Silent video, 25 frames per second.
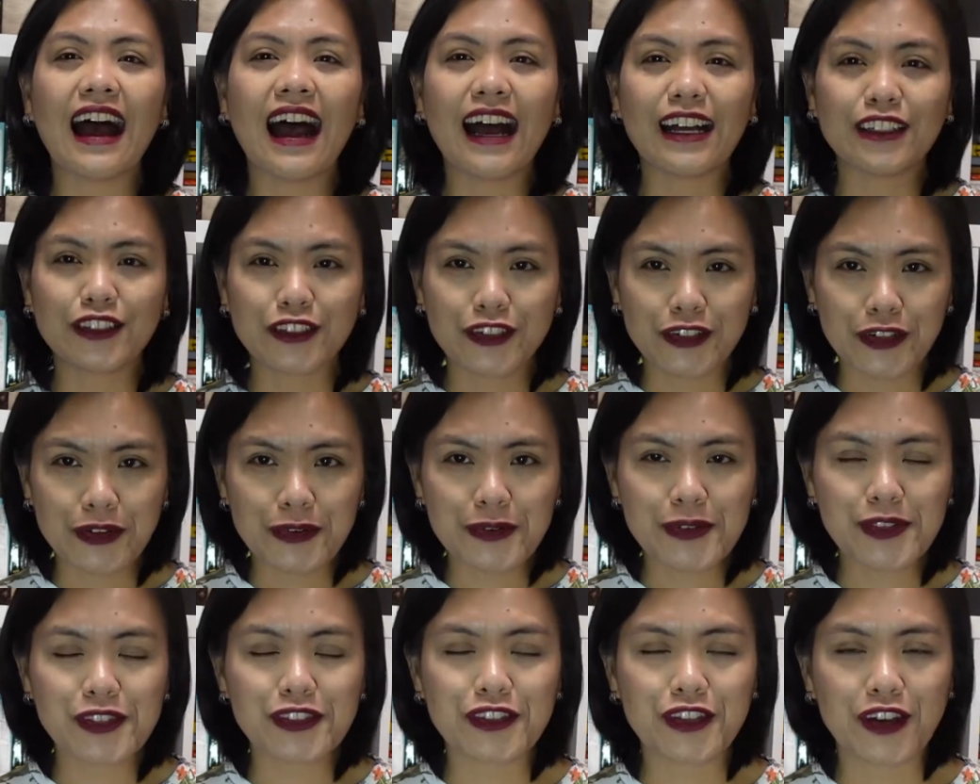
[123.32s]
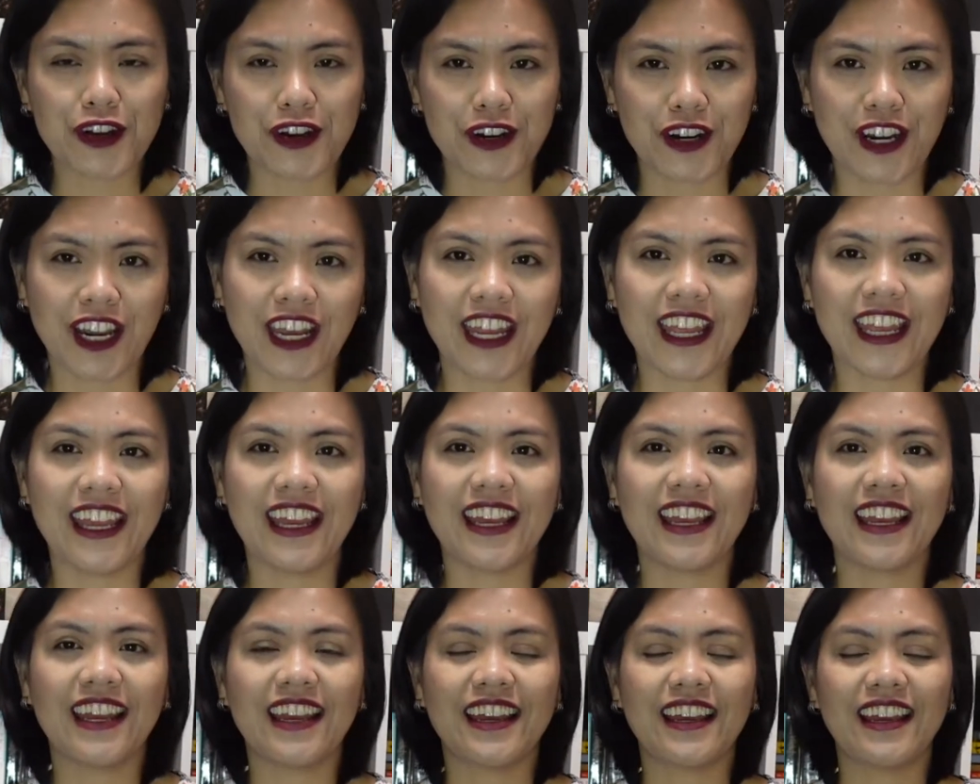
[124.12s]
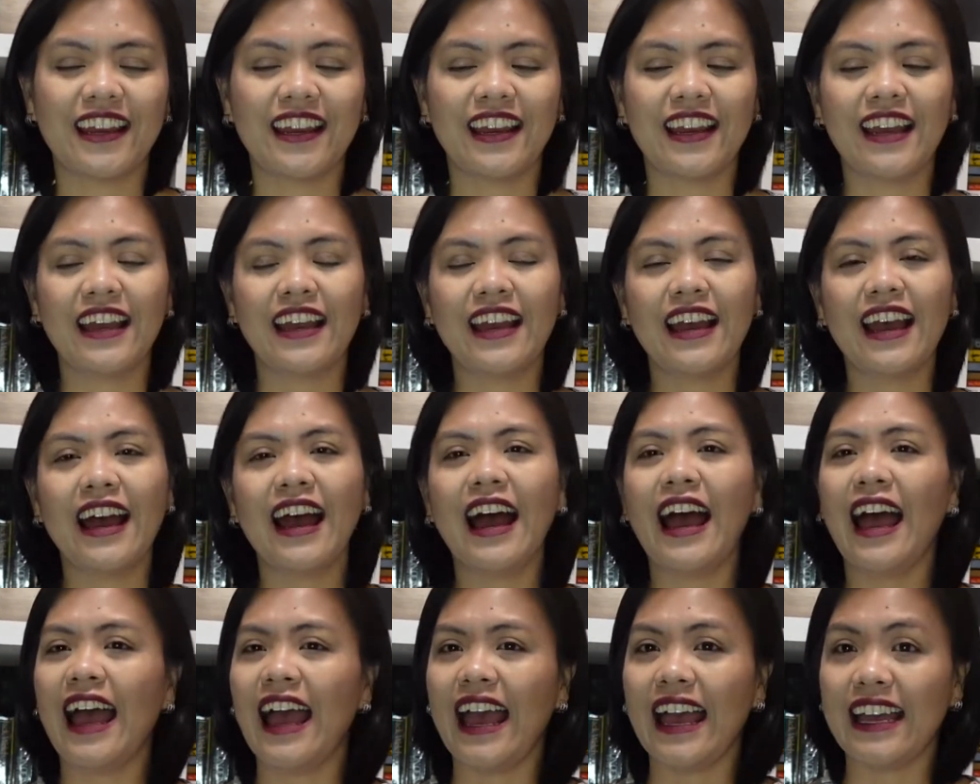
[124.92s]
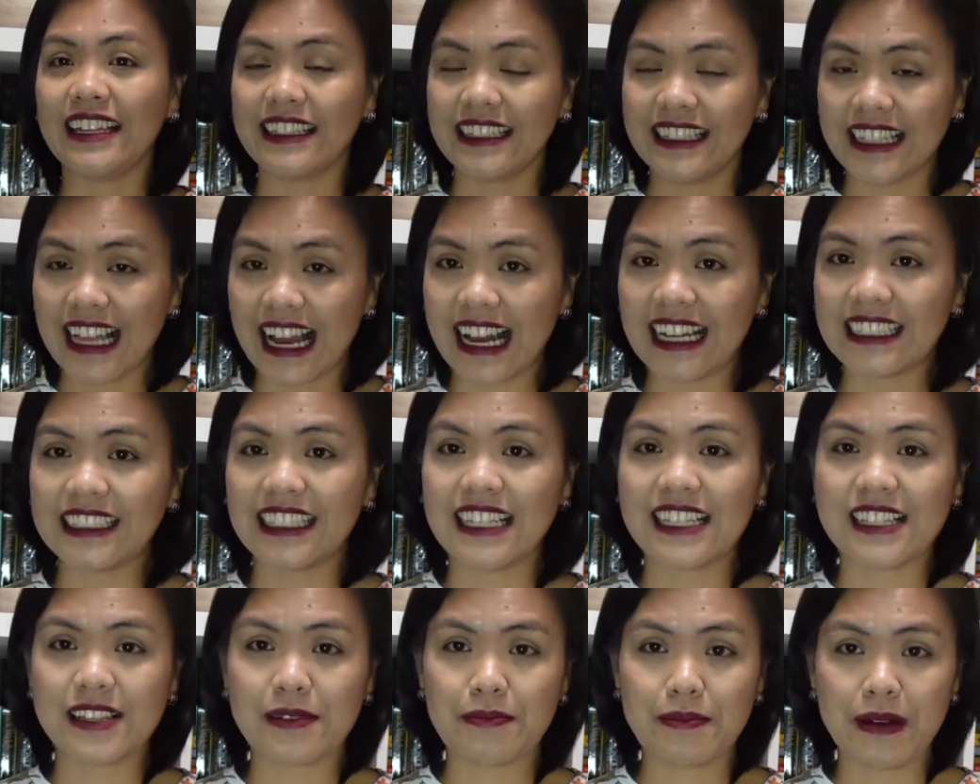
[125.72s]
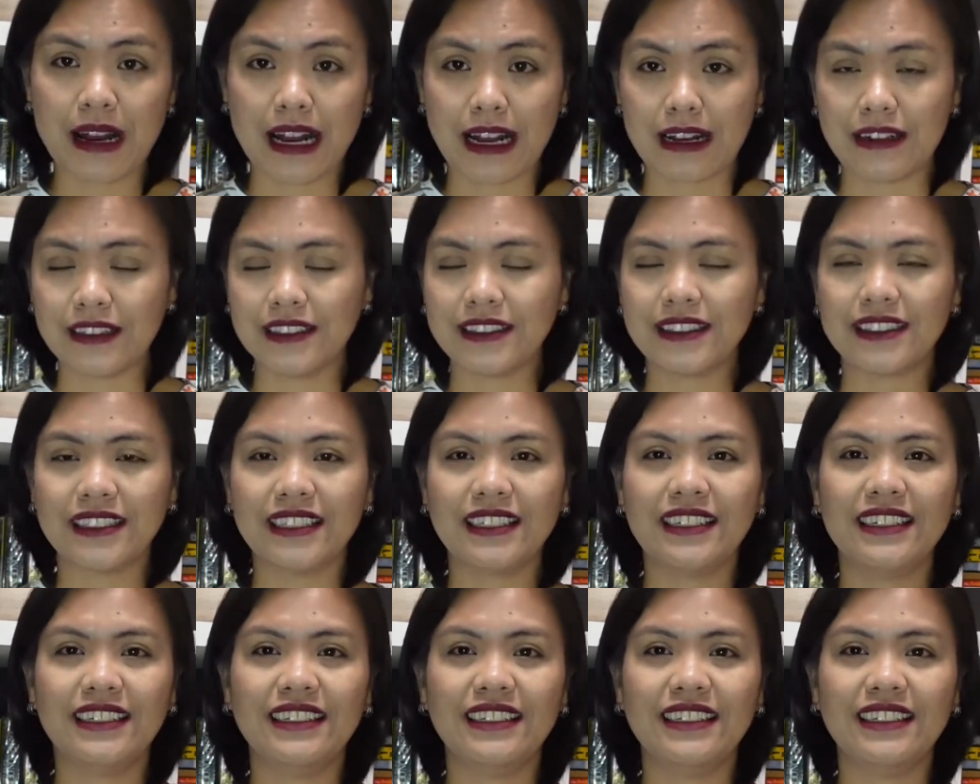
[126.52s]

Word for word: a true story, and that is about